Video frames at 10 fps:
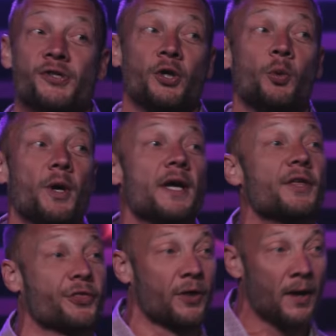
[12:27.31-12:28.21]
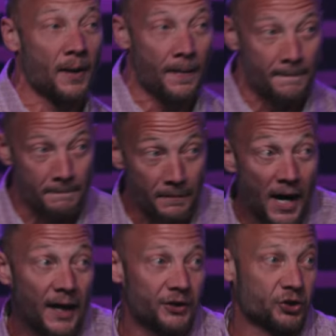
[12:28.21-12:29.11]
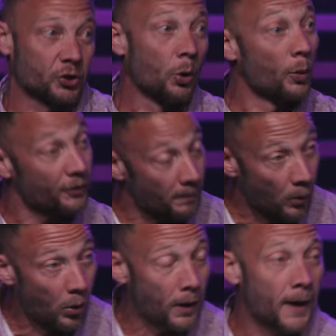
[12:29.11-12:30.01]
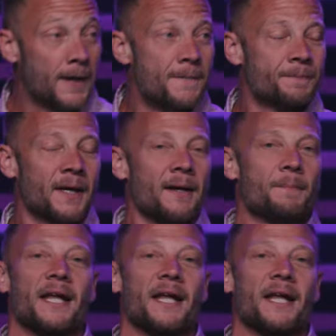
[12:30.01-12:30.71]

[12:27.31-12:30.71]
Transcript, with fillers: you with much, with more. But